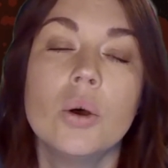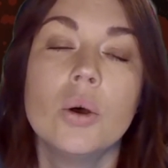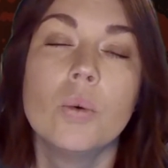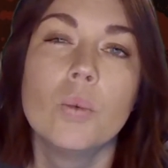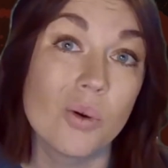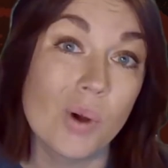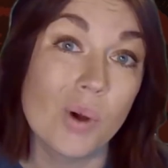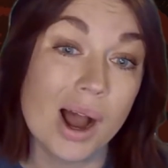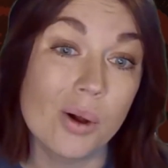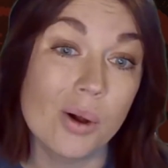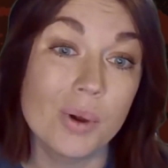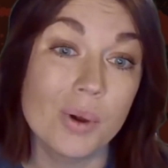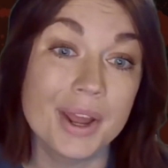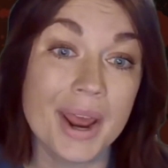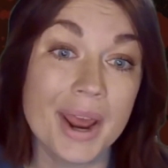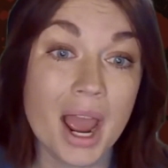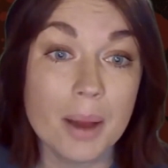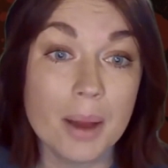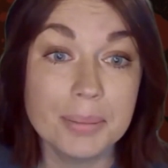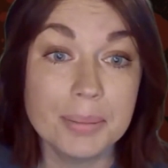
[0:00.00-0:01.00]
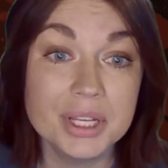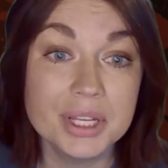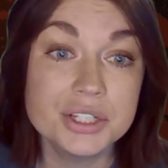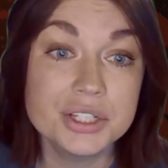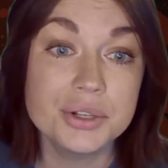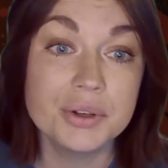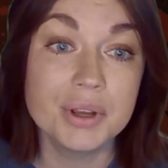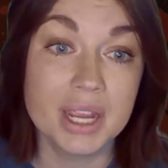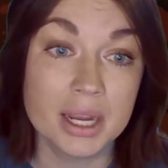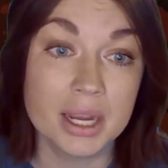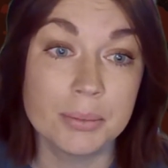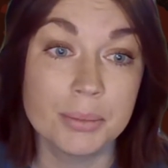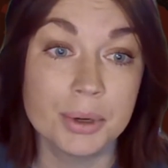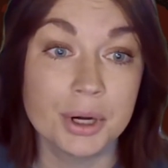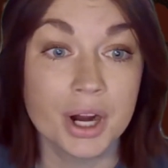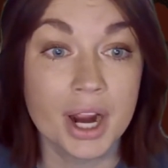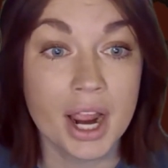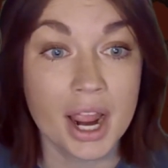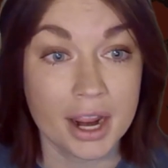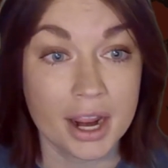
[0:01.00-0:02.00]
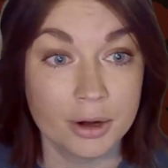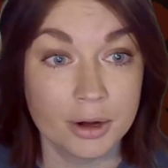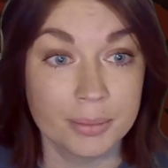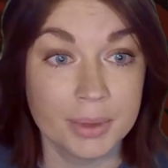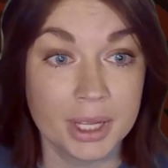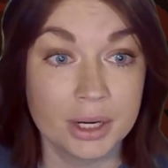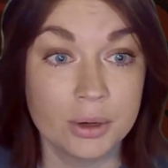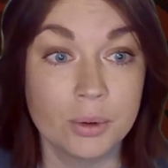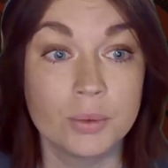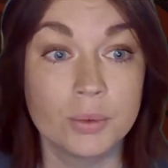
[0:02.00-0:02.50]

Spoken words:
While what happened to Amber Hagerman